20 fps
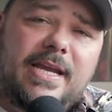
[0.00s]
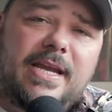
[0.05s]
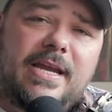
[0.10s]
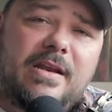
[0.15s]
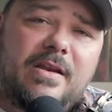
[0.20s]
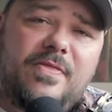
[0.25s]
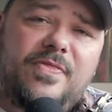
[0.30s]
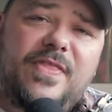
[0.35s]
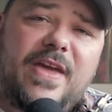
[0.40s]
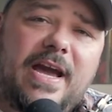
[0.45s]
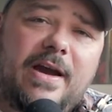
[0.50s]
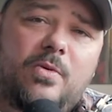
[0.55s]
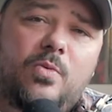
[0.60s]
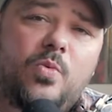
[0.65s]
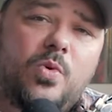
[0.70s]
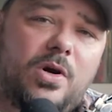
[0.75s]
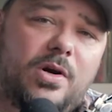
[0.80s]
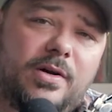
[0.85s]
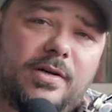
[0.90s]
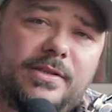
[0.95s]
in that
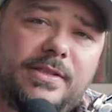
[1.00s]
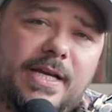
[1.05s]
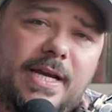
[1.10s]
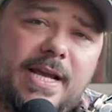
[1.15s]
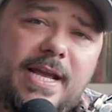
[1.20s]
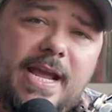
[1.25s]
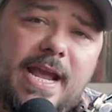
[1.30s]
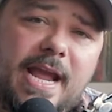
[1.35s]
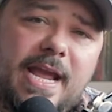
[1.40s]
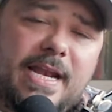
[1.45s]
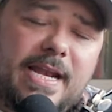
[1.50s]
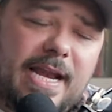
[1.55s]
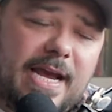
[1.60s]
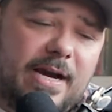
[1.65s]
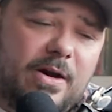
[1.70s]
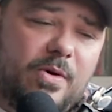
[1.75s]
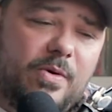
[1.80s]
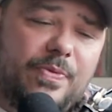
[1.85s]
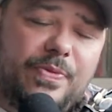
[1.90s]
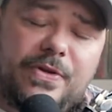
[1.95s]
world. And
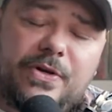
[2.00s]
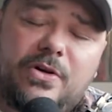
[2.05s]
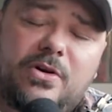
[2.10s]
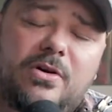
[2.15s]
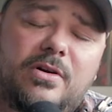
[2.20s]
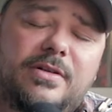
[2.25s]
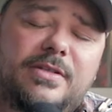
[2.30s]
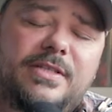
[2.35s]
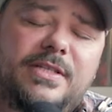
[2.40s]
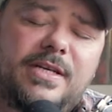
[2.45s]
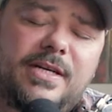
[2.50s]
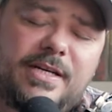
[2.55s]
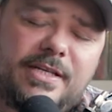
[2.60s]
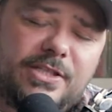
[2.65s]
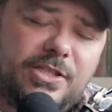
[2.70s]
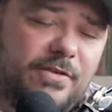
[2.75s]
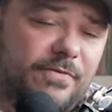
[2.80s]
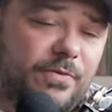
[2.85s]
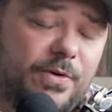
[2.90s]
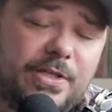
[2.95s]
now there are
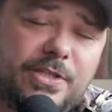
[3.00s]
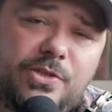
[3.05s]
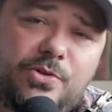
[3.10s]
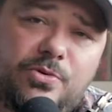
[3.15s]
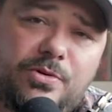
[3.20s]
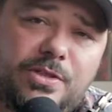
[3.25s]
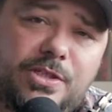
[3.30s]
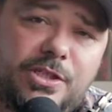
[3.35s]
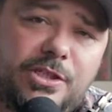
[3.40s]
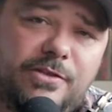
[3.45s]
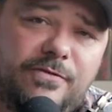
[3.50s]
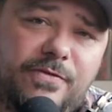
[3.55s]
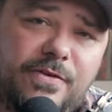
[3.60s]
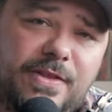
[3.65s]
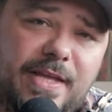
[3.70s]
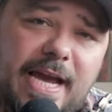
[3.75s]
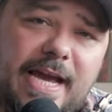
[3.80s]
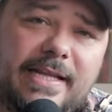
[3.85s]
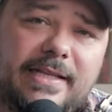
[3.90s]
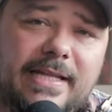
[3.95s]
tons of resources for
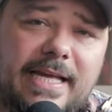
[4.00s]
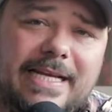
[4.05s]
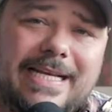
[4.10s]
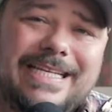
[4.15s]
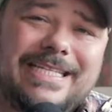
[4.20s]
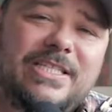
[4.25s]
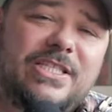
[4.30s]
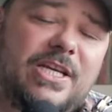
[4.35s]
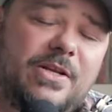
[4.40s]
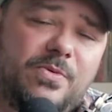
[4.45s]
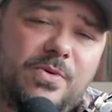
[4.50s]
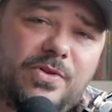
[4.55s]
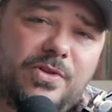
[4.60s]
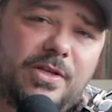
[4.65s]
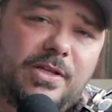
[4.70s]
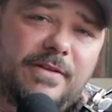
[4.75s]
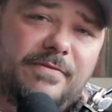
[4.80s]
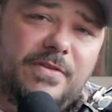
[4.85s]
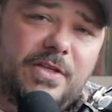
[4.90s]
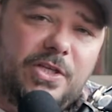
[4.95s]
that. Like I said, with
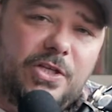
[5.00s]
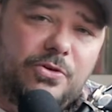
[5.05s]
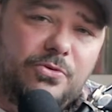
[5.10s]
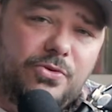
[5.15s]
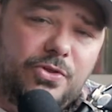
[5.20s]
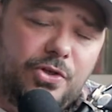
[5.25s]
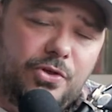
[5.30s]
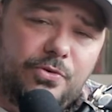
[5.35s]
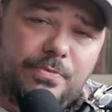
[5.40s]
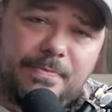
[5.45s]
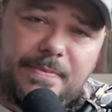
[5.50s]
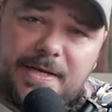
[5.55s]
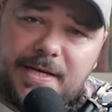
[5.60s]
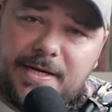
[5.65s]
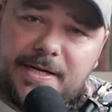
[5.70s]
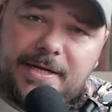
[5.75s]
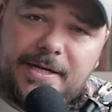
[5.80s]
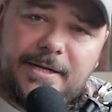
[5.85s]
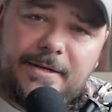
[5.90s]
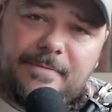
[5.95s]
all of the YouTube
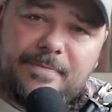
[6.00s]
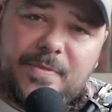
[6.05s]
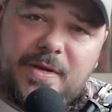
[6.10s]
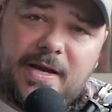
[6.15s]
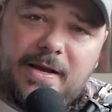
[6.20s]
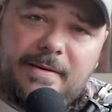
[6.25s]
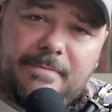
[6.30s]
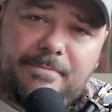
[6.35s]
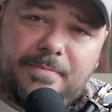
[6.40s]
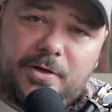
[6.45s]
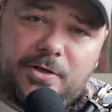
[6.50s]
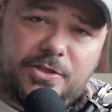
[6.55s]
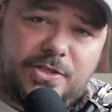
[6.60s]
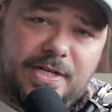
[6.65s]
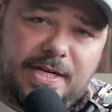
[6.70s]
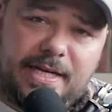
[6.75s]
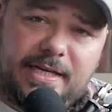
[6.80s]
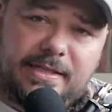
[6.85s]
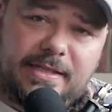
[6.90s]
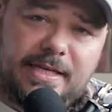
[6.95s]

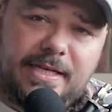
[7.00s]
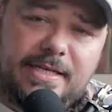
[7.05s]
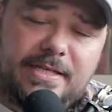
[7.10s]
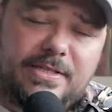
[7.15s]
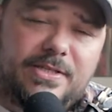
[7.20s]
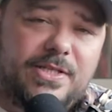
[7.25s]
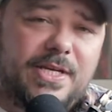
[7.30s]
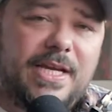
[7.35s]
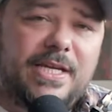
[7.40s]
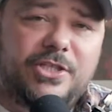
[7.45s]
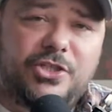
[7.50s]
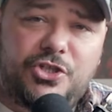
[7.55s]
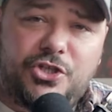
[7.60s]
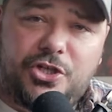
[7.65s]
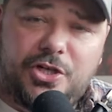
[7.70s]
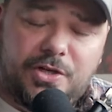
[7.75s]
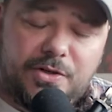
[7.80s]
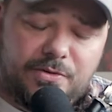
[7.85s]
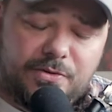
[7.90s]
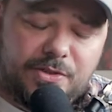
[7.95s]
personalities and
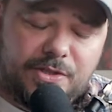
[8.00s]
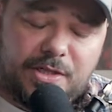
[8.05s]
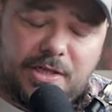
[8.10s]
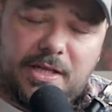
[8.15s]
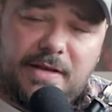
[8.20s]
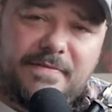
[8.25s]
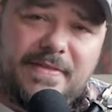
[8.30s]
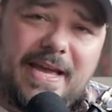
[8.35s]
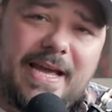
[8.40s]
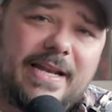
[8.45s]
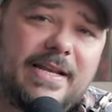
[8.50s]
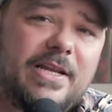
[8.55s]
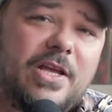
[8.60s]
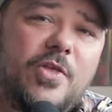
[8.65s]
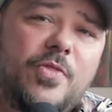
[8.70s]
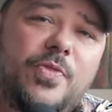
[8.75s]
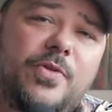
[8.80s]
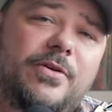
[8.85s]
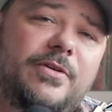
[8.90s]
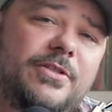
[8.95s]
shows and all of that,
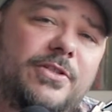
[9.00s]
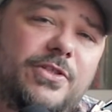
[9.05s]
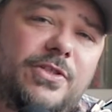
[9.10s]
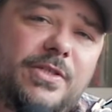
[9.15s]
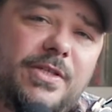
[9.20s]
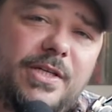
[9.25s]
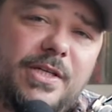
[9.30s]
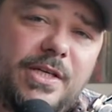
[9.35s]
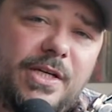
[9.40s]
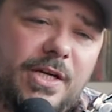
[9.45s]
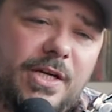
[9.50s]
there's